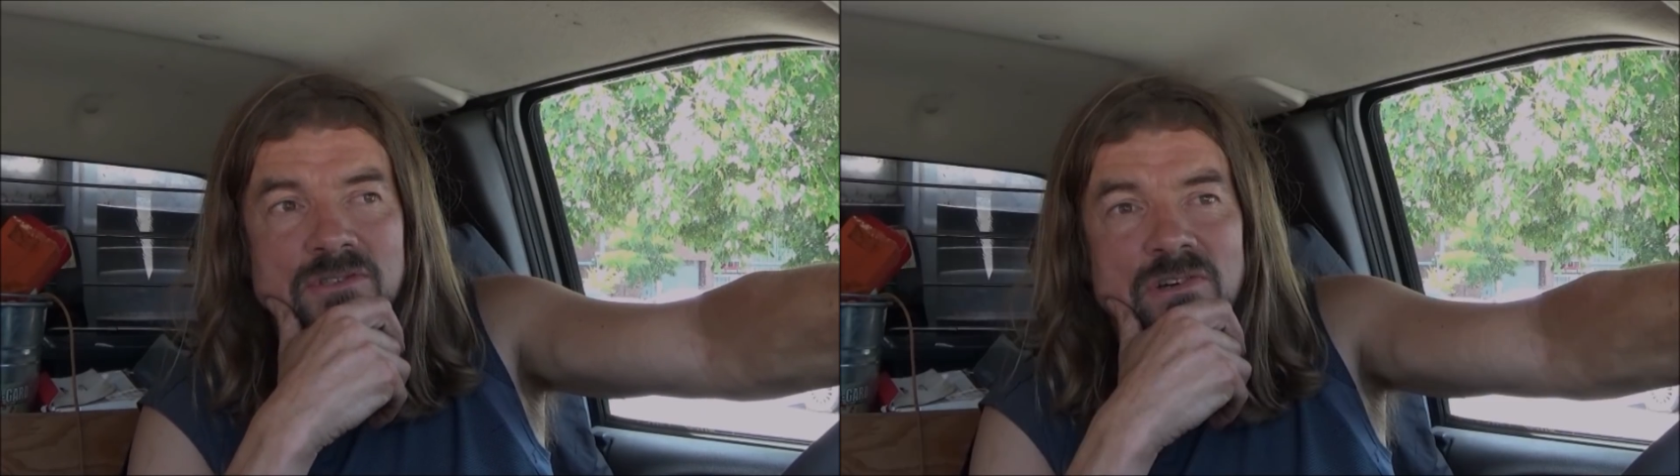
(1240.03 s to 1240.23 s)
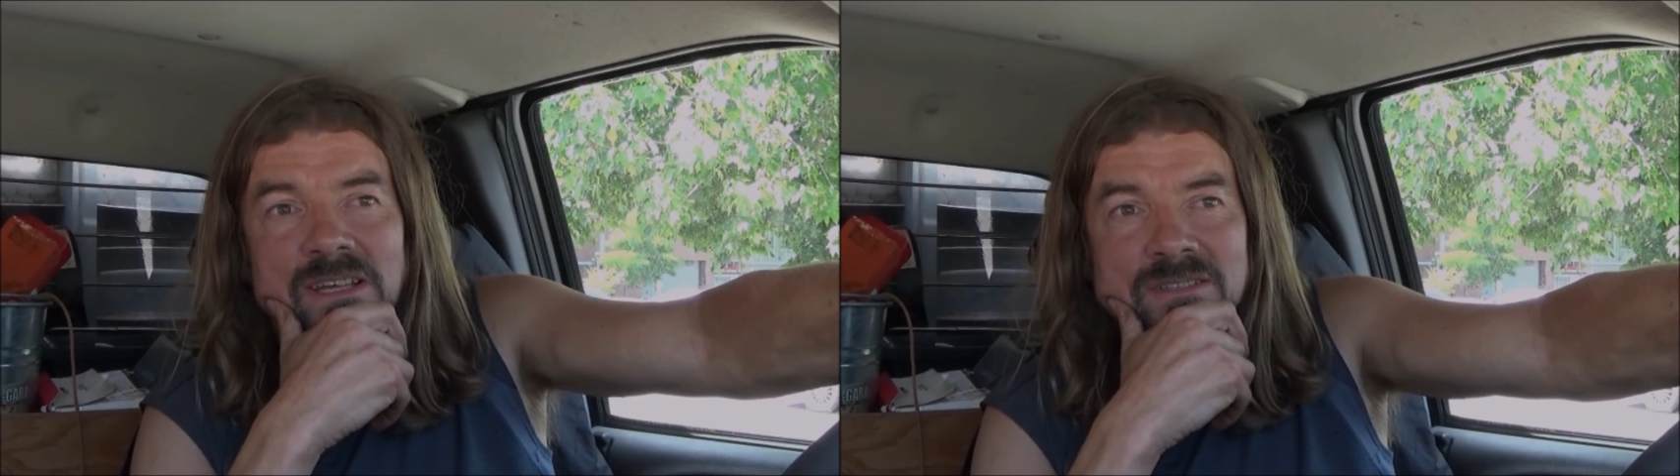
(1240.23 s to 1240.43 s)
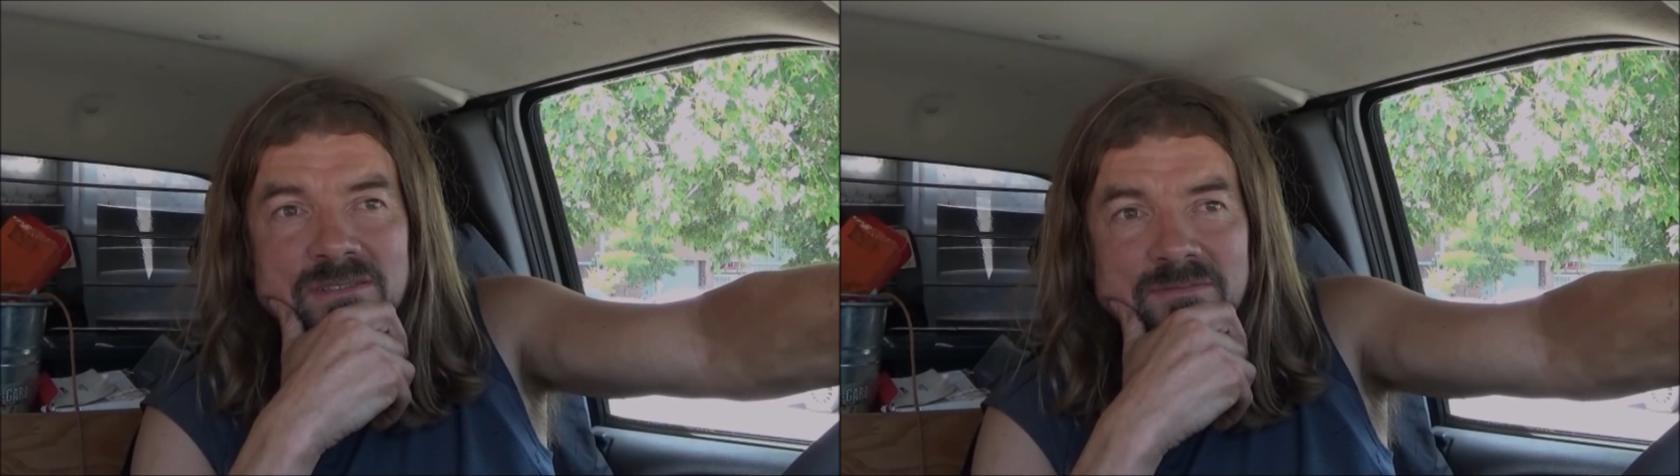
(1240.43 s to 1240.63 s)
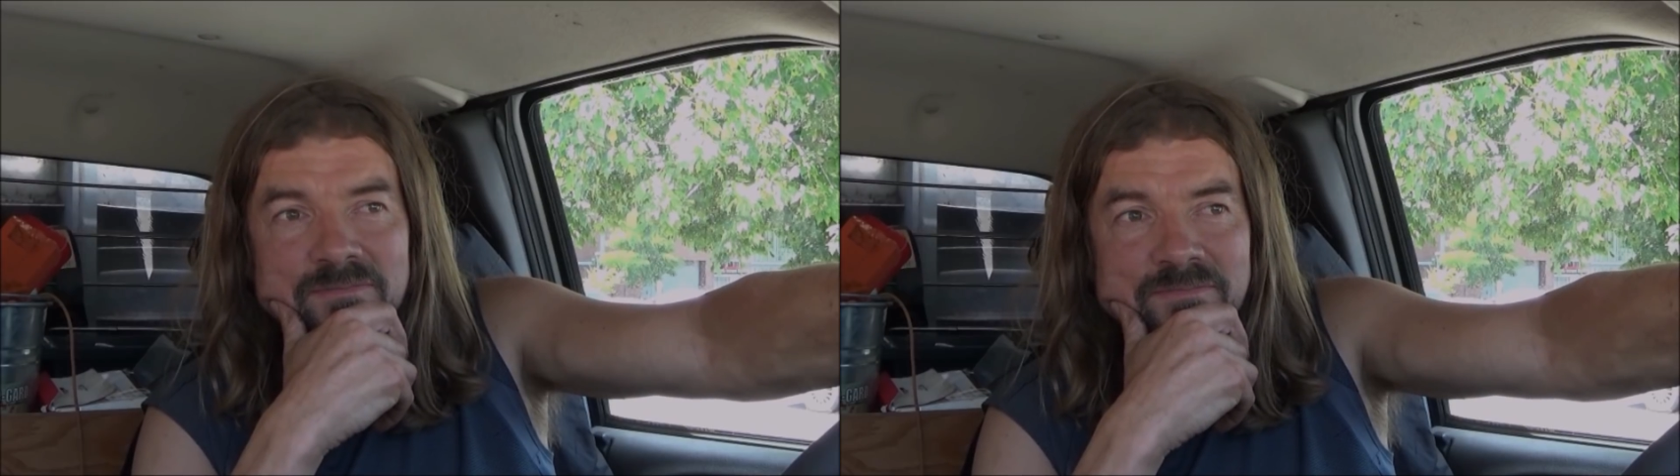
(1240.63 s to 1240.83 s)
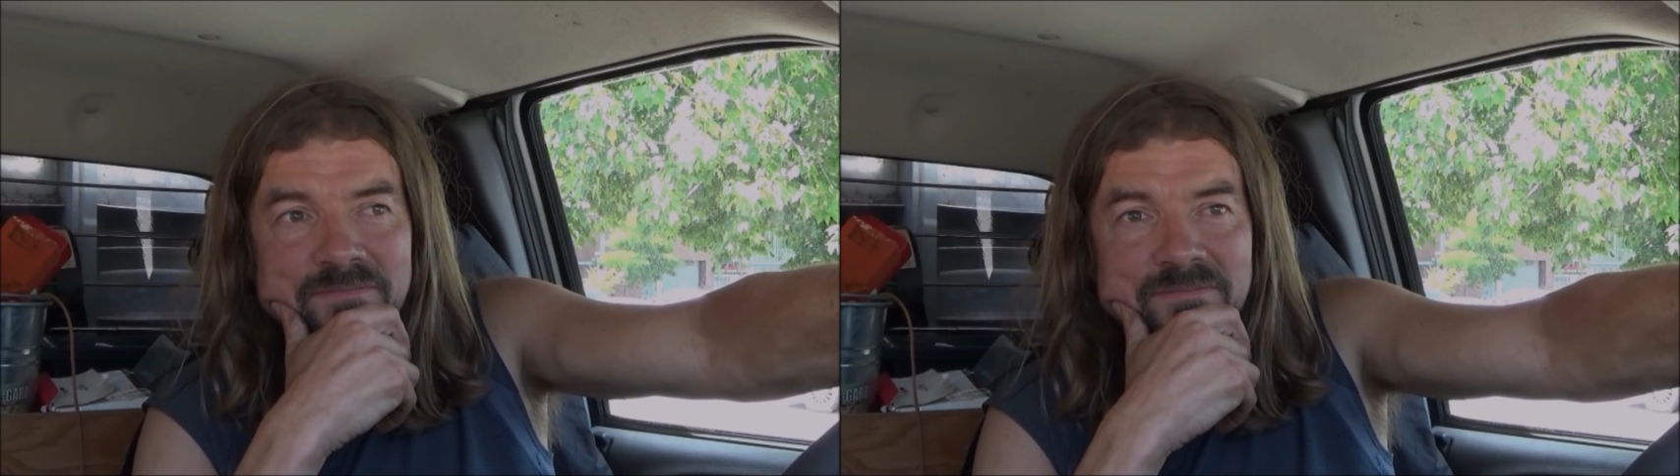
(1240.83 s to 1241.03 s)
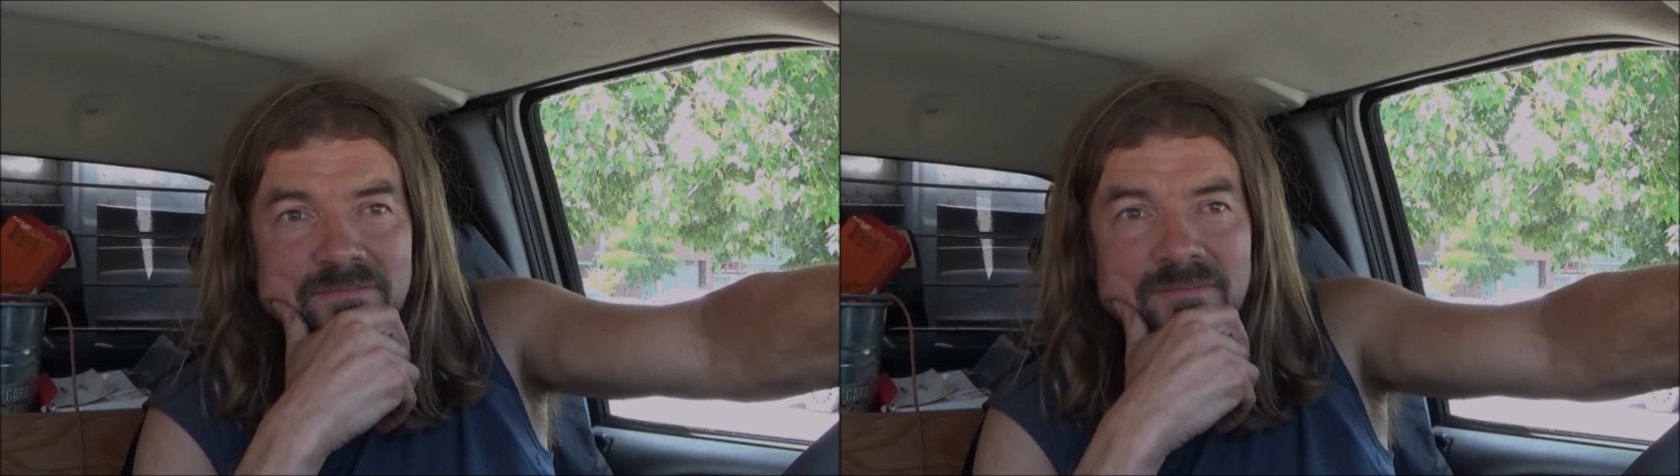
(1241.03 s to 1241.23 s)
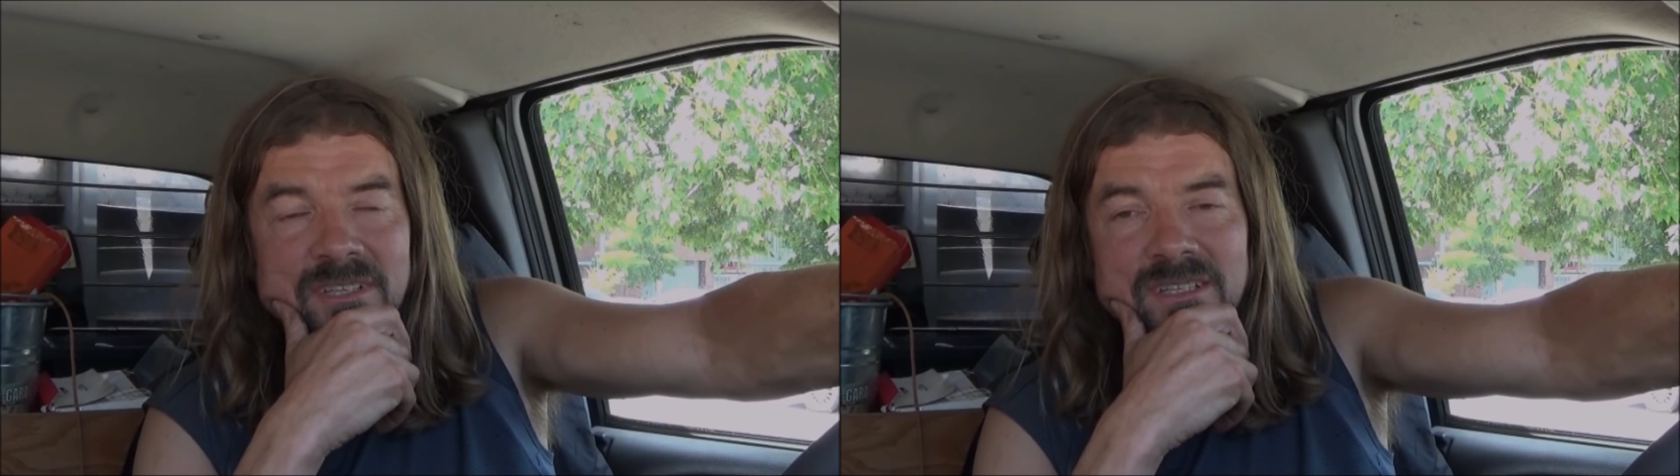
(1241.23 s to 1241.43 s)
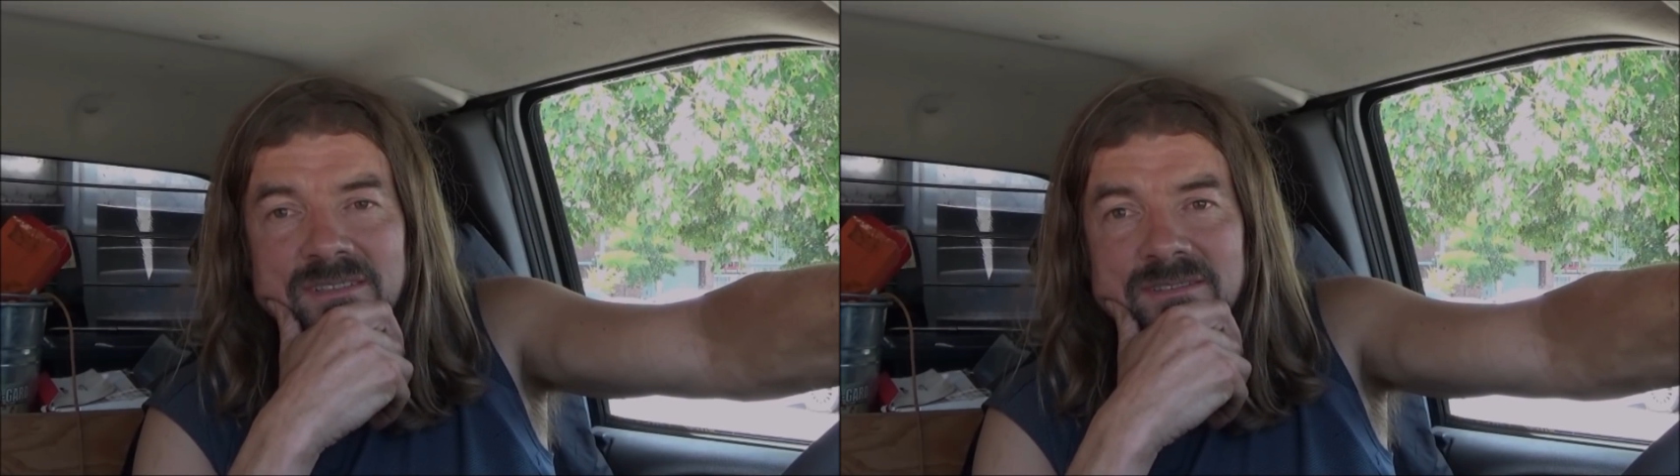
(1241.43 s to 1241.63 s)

stress, than